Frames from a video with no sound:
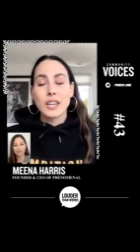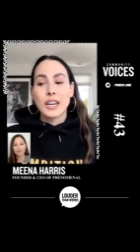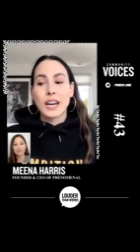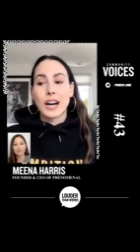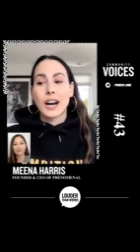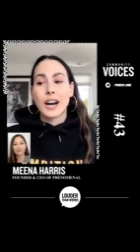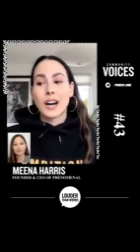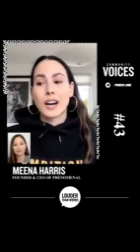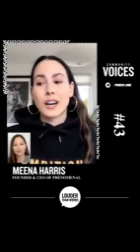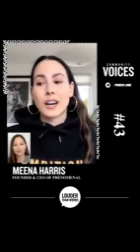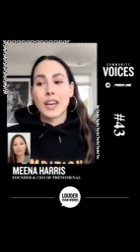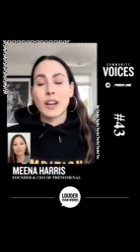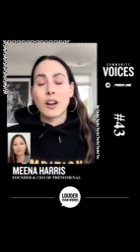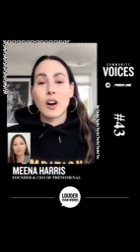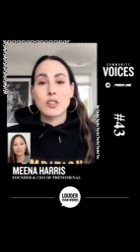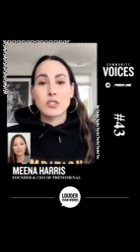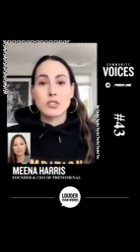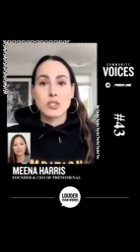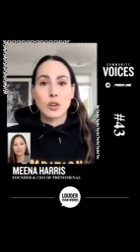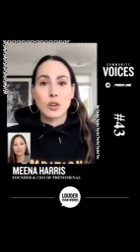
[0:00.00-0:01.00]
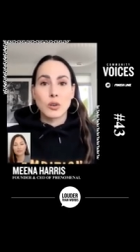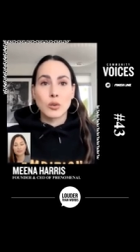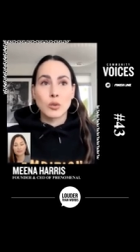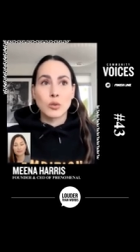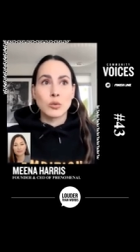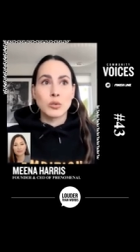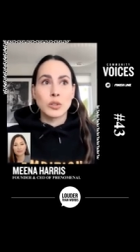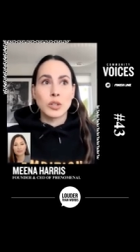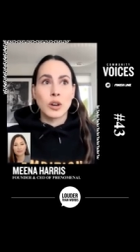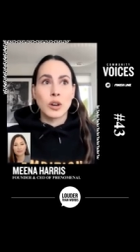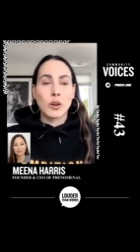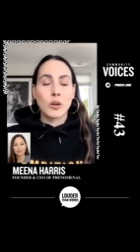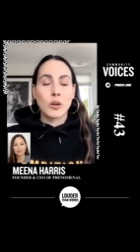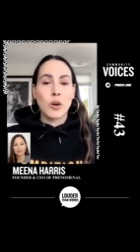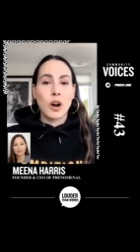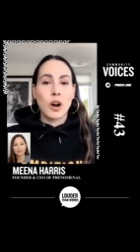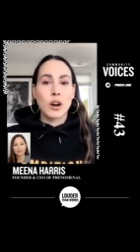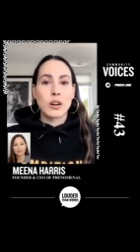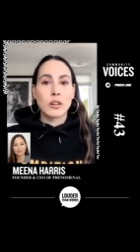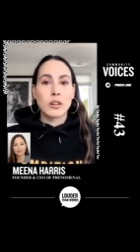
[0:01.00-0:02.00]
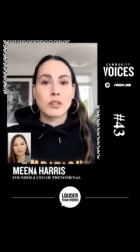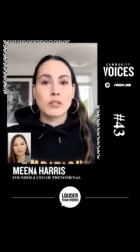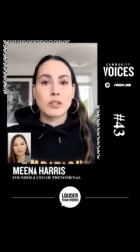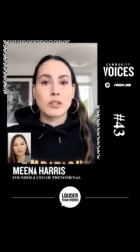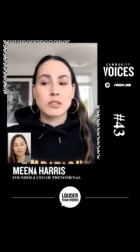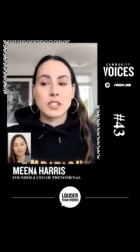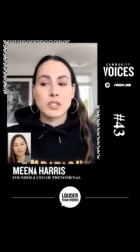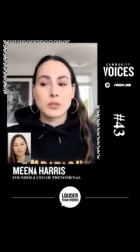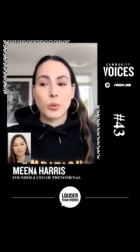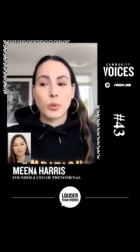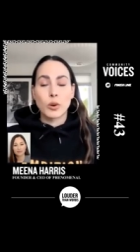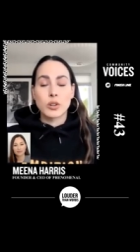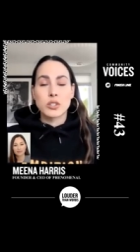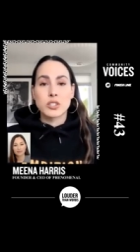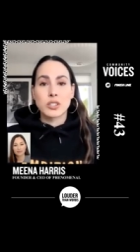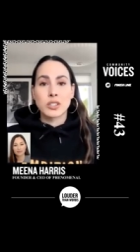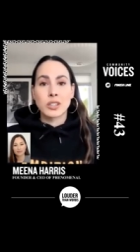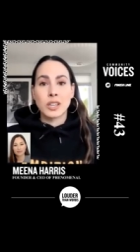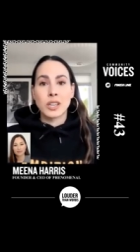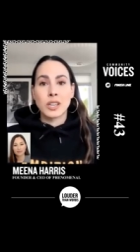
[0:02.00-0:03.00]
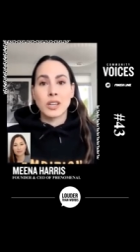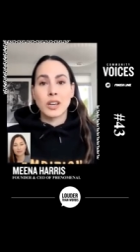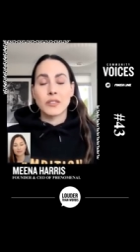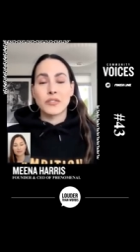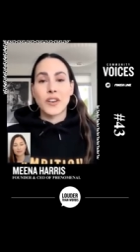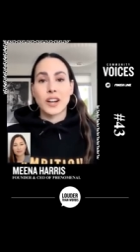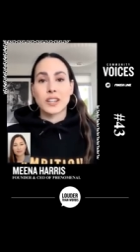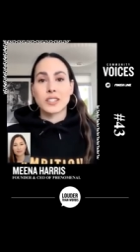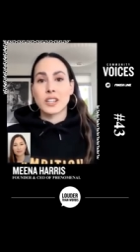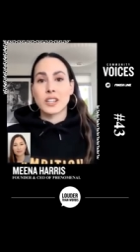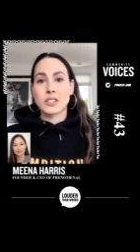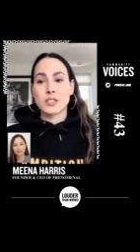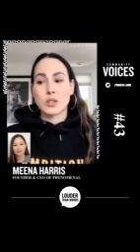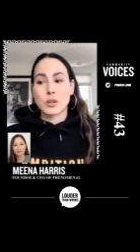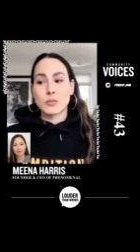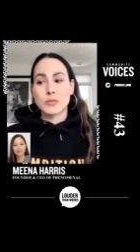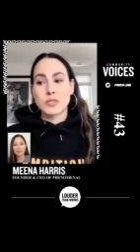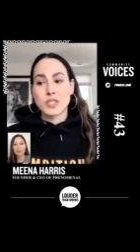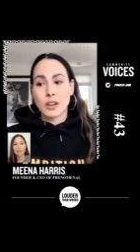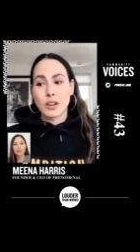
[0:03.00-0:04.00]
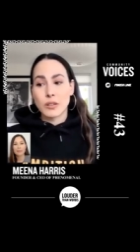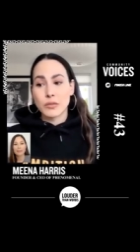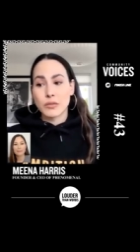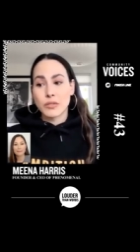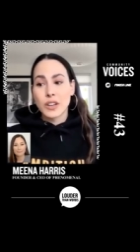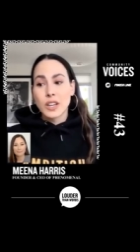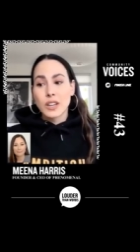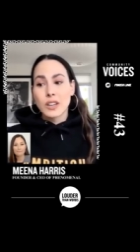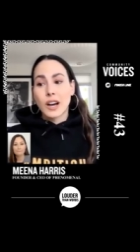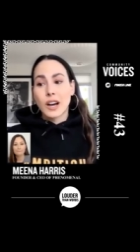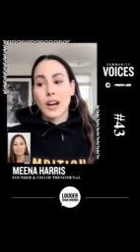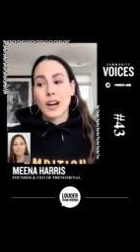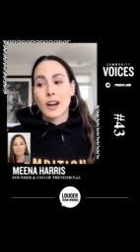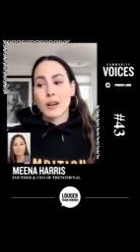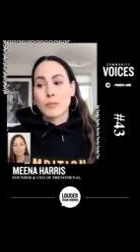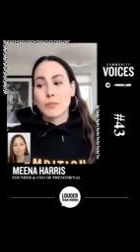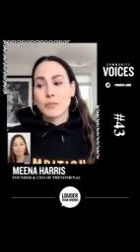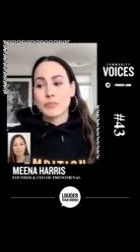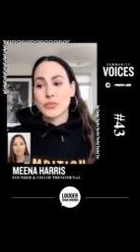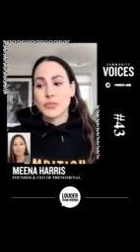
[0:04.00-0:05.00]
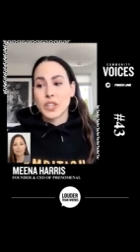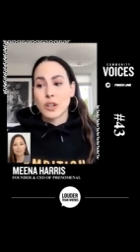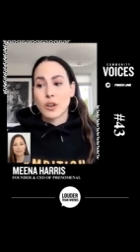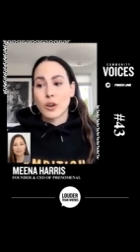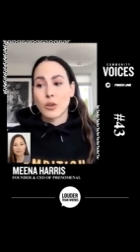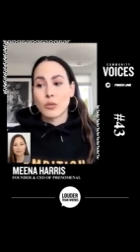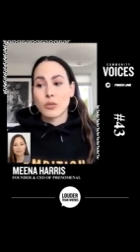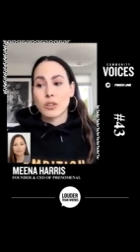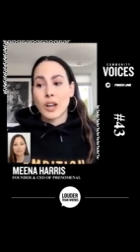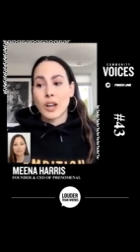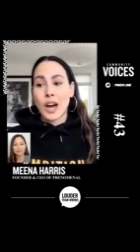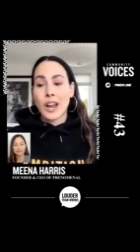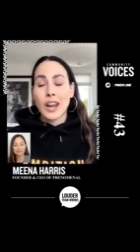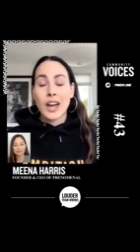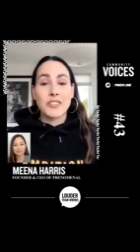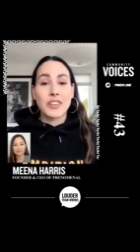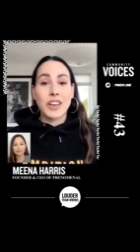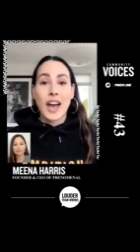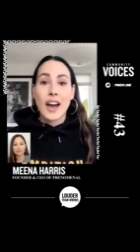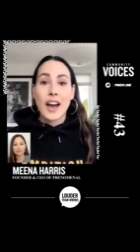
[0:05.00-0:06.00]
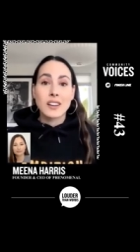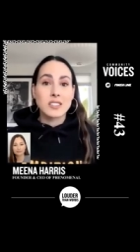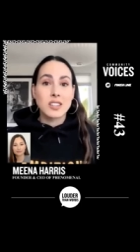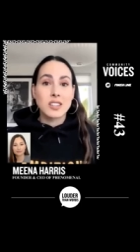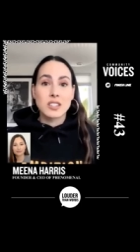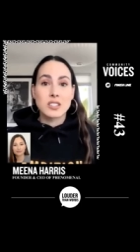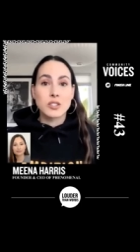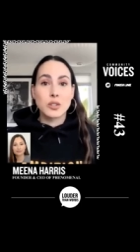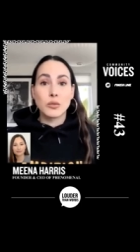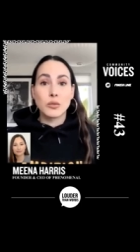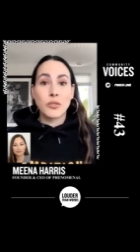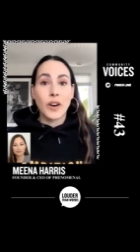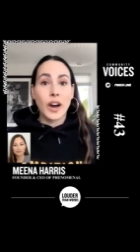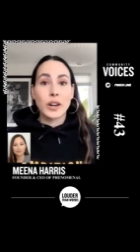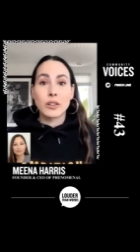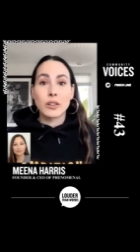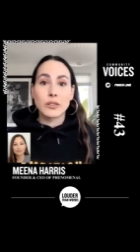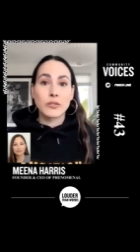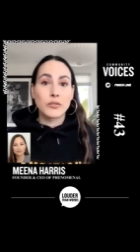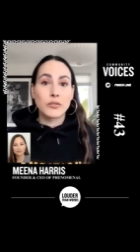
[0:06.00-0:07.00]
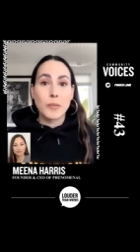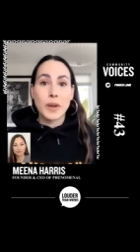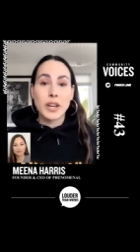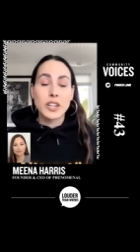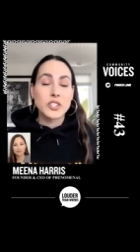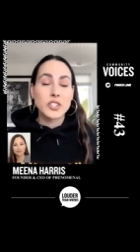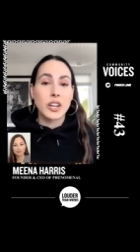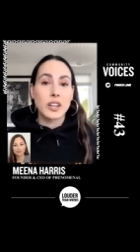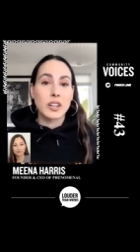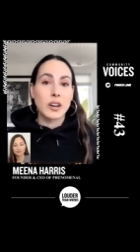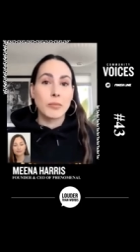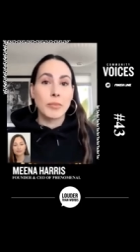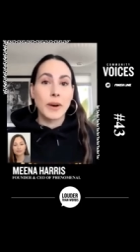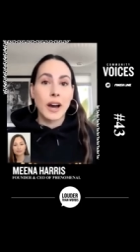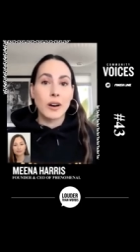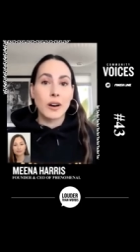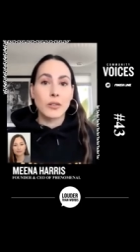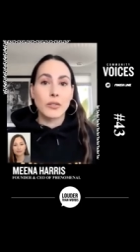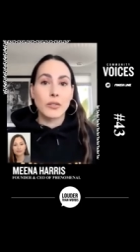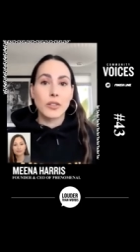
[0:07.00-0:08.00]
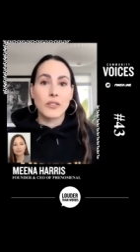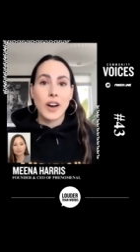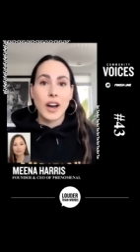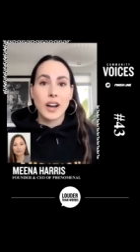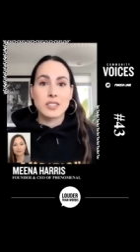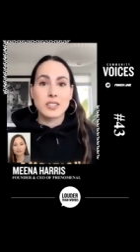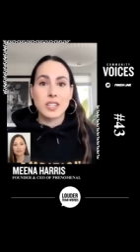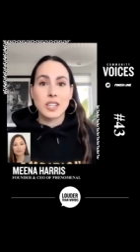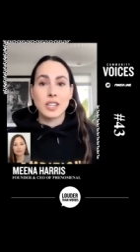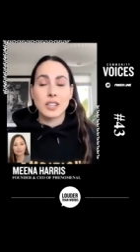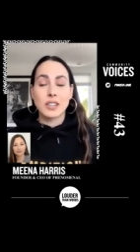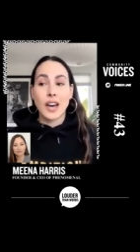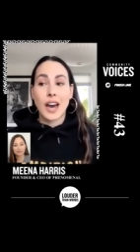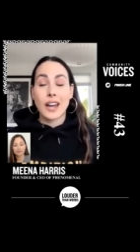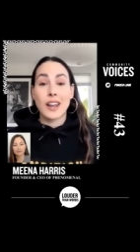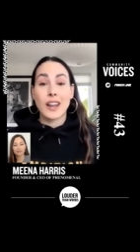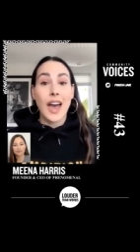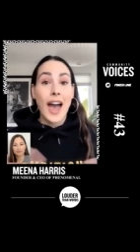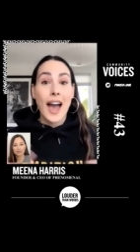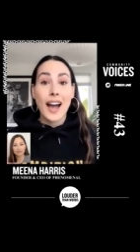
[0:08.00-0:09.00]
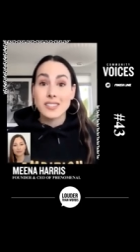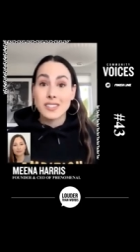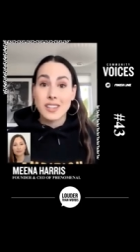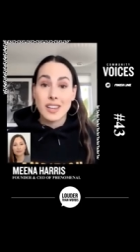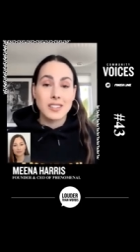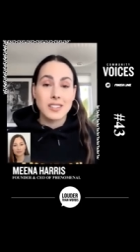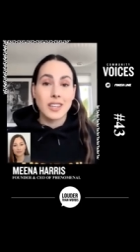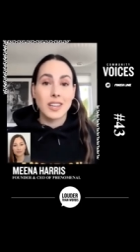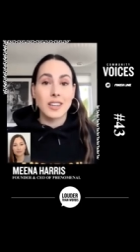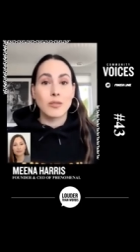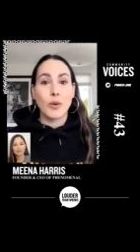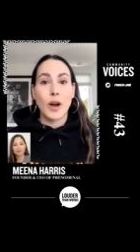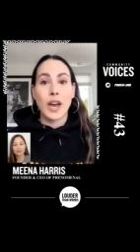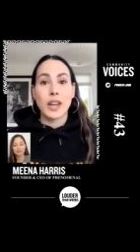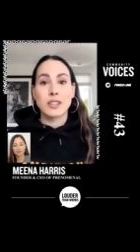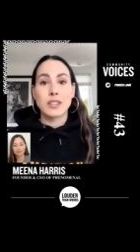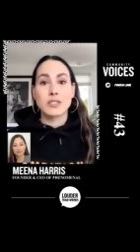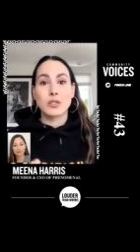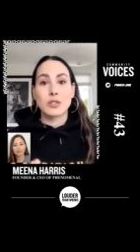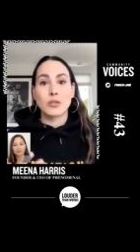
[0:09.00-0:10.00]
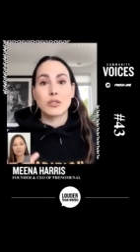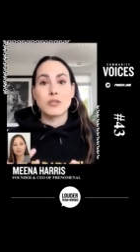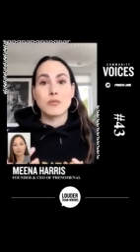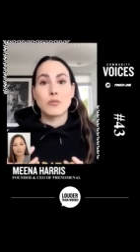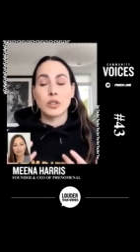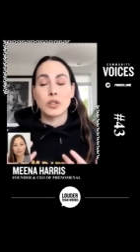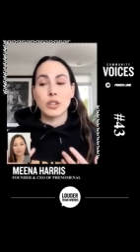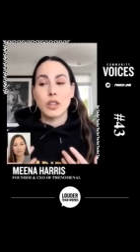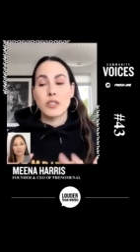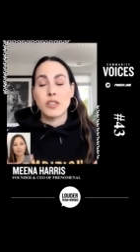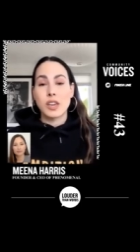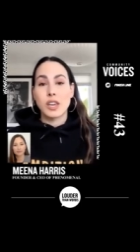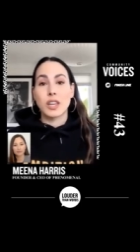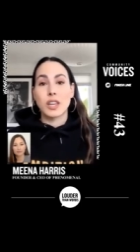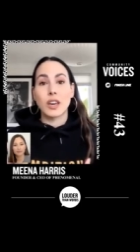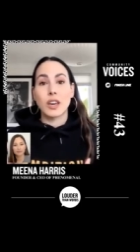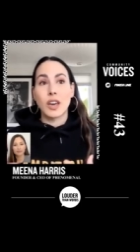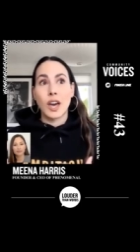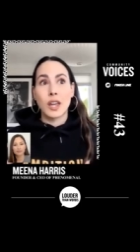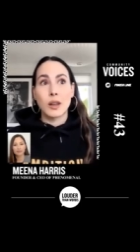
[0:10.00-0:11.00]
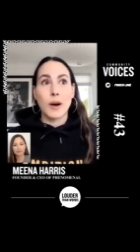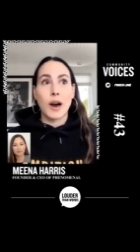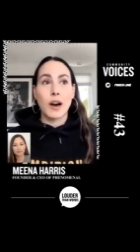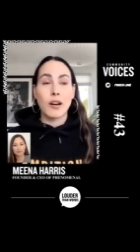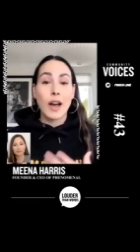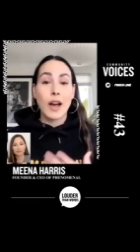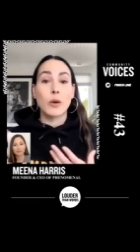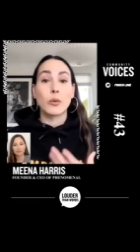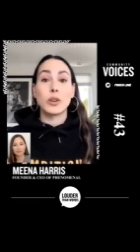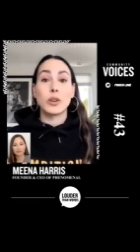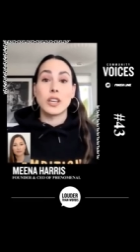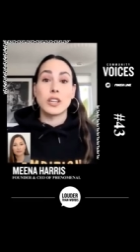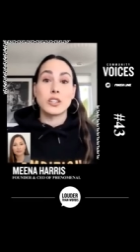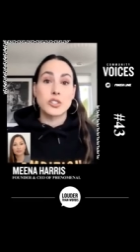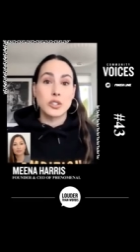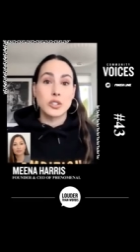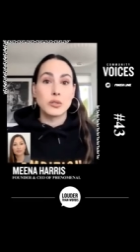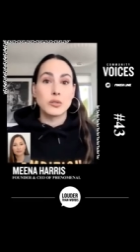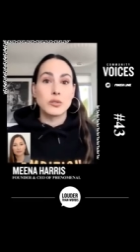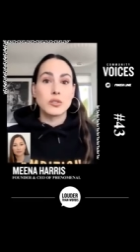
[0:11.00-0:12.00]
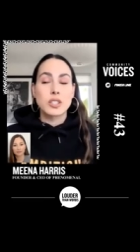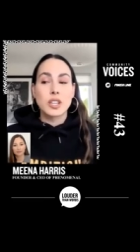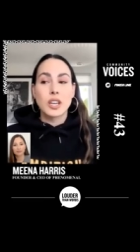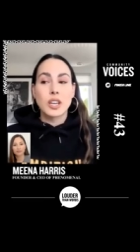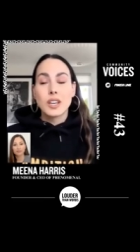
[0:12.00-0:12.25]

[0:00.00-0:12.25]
uh, and also, you know, are disproportionately affected in terms of, um, you know, not having access to vital information about the vaccine, how to access it, right? And so really thinking again about equity issues,